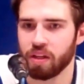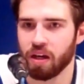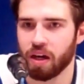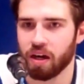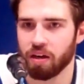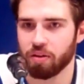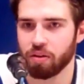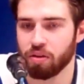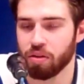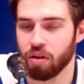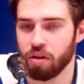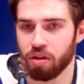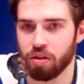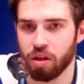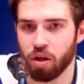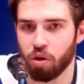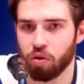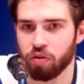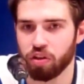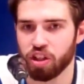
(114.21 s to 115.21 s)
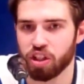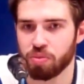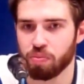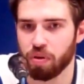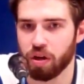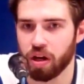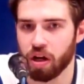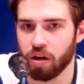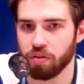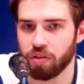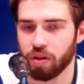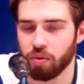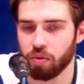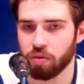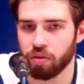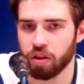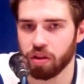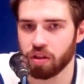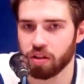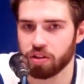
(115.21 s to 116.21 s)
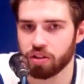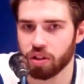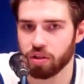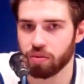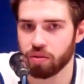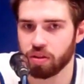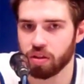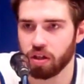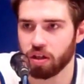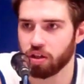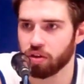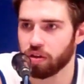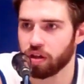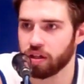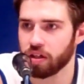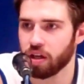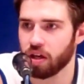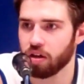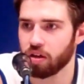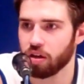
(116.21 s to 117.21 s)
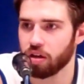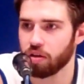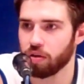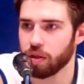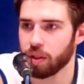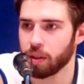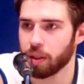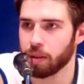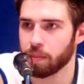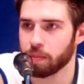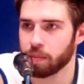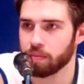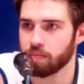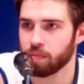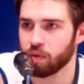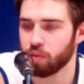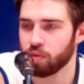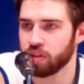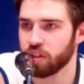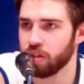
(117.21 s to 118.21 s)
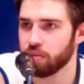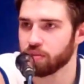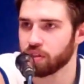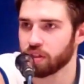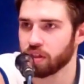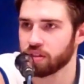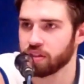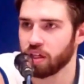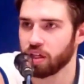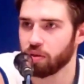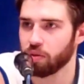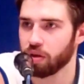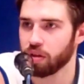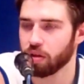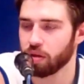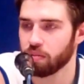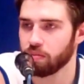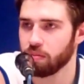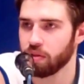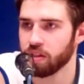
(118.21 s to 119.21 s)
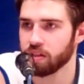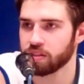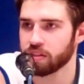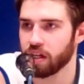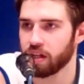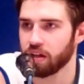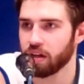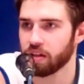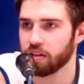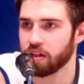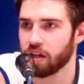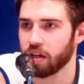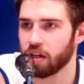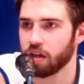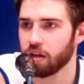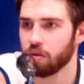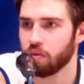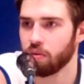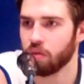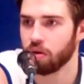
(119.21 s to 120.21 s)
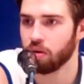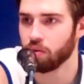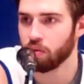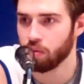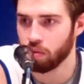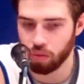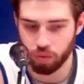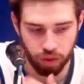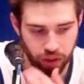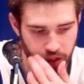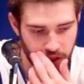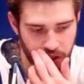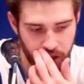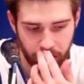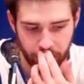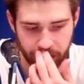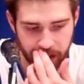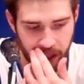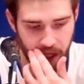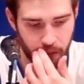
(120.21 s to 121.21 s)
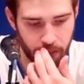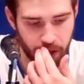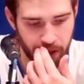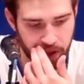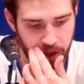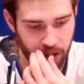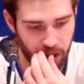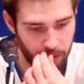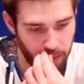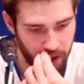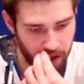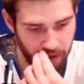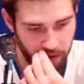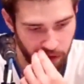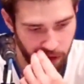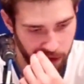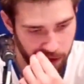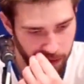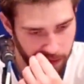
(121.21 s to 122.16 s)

yeah, they, they, were really spread out. They were really concerned with Doug and Greg down low, and um, teams are going to take away the inside like that. Uh, we as shooters got to make sure they pay for